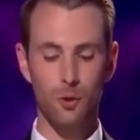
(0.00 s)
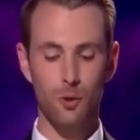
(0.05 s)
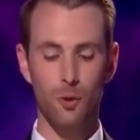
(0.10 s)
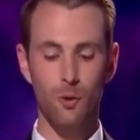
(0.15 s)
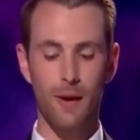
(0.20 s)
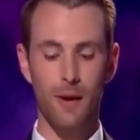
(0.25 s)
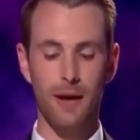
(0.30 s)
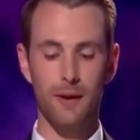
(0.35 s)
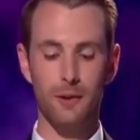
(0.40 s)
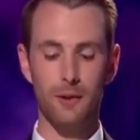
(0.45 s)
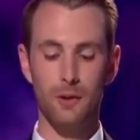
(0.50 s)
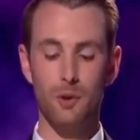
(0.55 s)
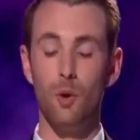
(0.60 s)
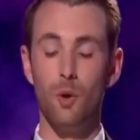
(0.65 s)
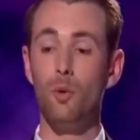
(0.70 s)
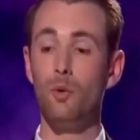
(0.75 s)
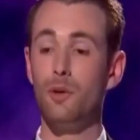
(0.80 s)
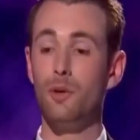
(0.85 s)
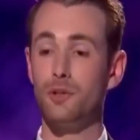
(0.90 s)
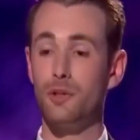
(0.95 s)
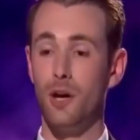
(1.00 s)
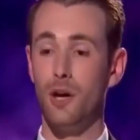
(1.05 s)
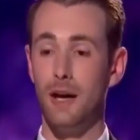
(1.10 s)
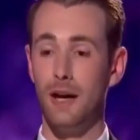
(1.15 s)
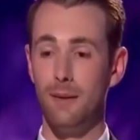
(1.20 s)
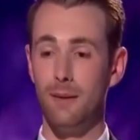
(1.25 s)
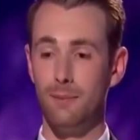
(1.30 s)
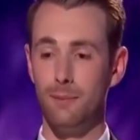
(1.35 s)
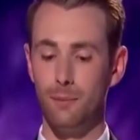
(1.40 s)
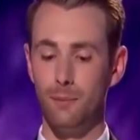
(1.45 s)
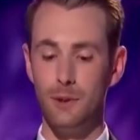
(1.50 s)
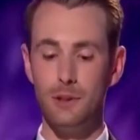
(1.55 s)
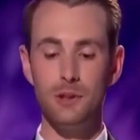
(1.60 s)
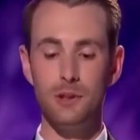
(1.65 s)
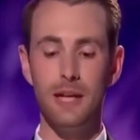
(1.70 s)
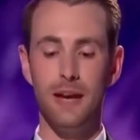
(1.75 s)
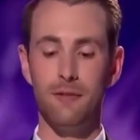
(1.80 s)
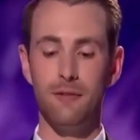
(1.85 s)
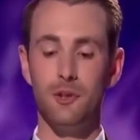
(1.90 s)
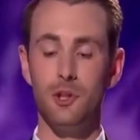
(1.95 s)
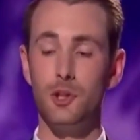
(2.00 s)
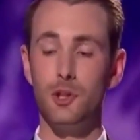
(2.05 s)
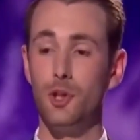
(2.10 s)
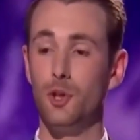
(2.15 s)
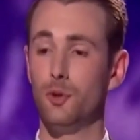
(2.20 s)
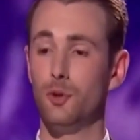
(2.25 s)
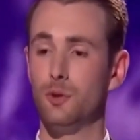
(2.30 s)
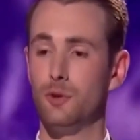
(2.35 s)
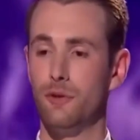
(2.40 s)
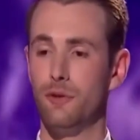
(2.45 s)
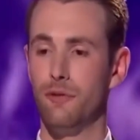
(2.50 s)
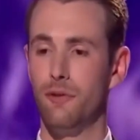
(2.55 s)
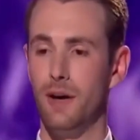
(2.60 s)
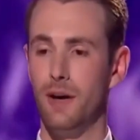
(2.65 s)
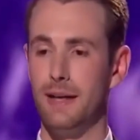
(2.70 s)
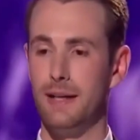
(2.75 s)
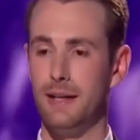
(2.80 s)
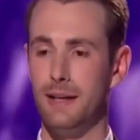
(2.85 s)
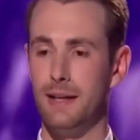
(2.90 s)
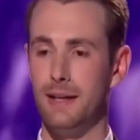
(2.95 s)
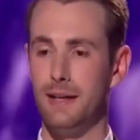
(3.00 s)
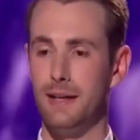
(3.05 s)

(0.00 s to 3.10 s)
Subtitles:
unfolds it, and shows the front side to the audience.